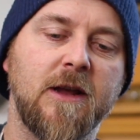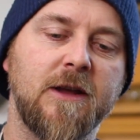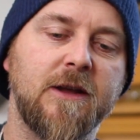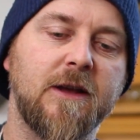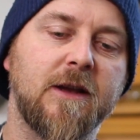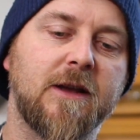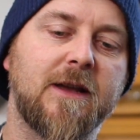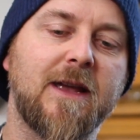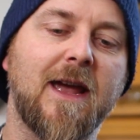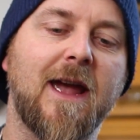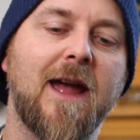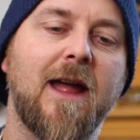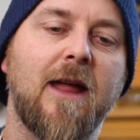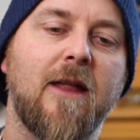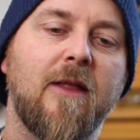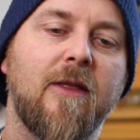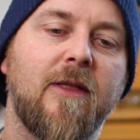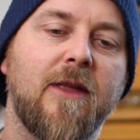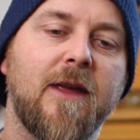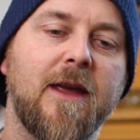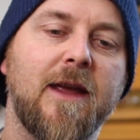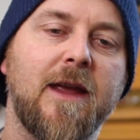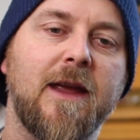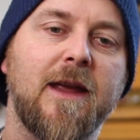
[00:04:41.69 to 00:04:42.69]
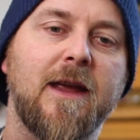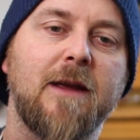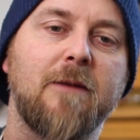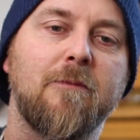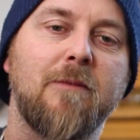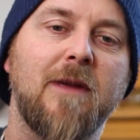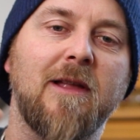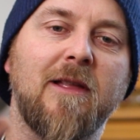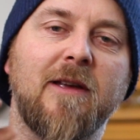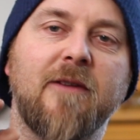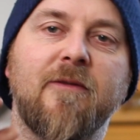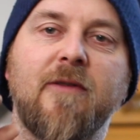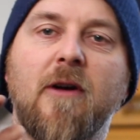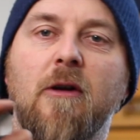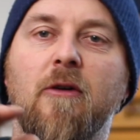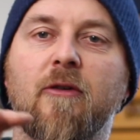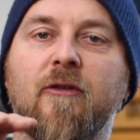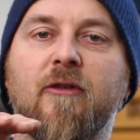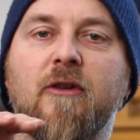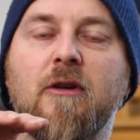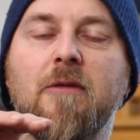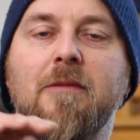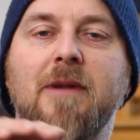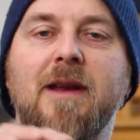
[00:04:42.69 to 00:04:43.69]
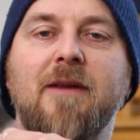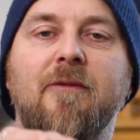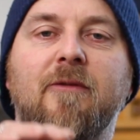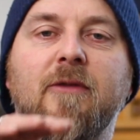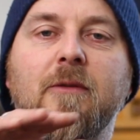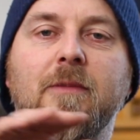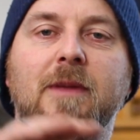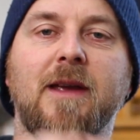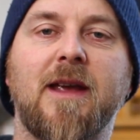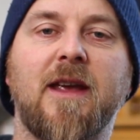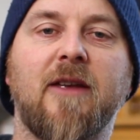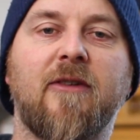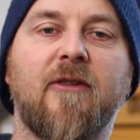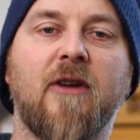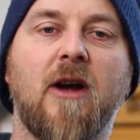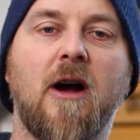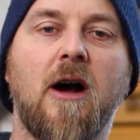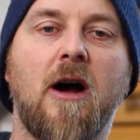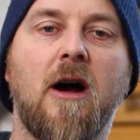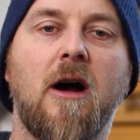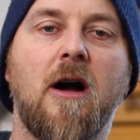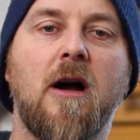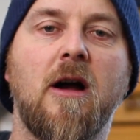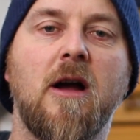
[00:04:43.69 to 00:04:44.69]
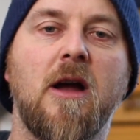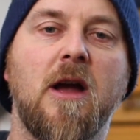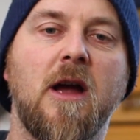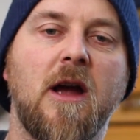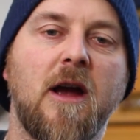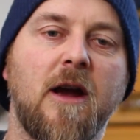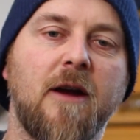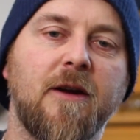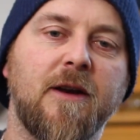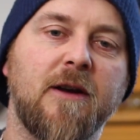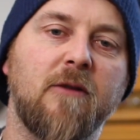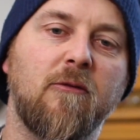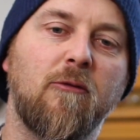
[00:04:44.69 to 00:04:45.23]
You get the millivolts coming in from the guitar, and